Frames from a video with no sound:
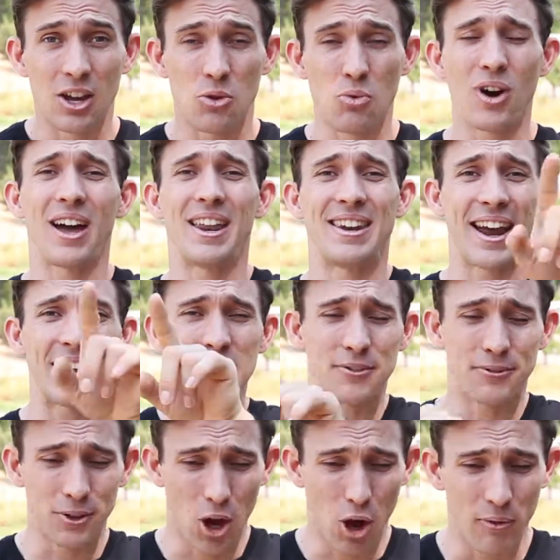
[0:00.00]
You want a nice
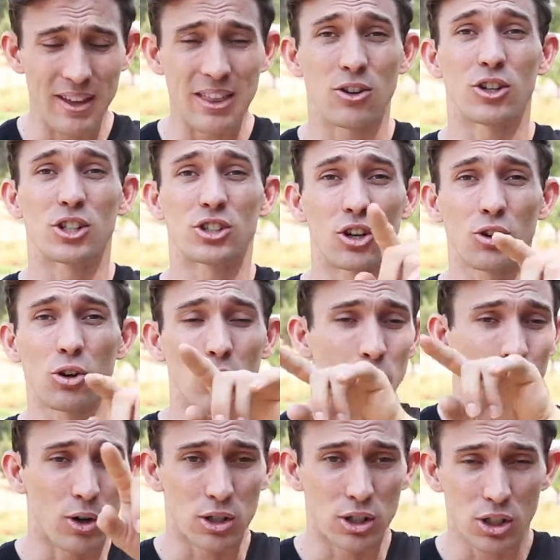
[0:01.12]
flow of either a circle
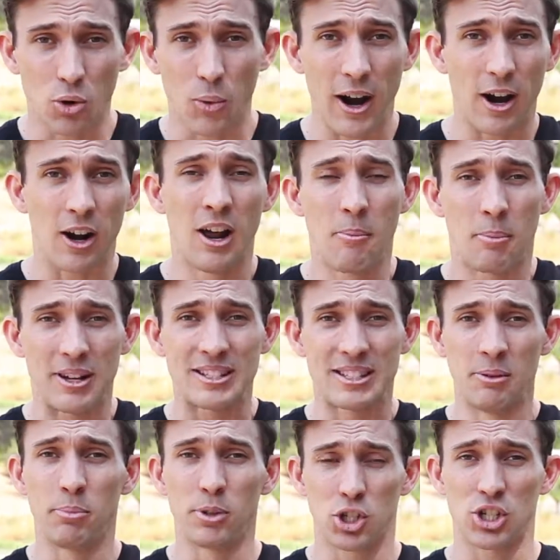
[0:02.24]
or a square, but a
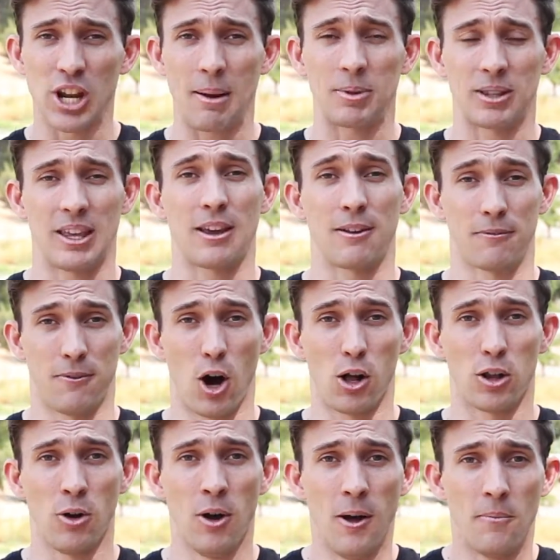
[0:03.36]
simple shape that they can follow.